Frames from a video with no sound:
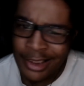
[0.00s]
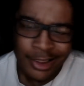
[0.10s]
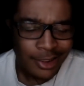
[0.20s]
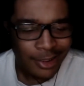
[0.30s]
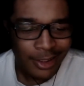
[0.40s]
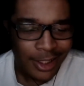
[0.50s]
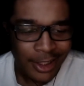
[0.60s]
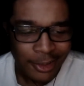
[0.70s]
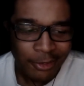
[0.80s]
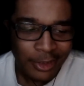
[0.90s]
you know, how he
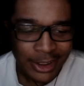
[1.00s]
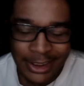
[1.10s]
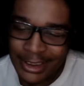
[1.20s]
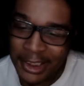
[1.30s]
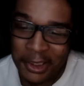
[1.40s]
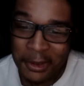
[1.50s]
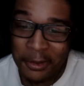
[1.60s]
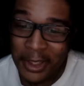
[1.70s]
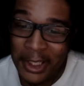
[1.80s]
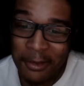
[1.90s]
do with this song though.
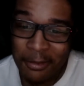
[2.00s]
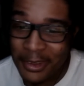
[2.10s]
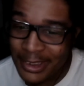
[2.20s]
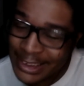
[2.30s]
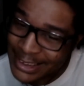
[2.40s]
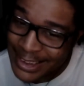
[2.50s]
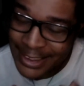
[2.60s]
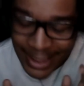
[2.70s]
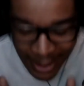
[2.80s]
Hey, we gonna see. Hey,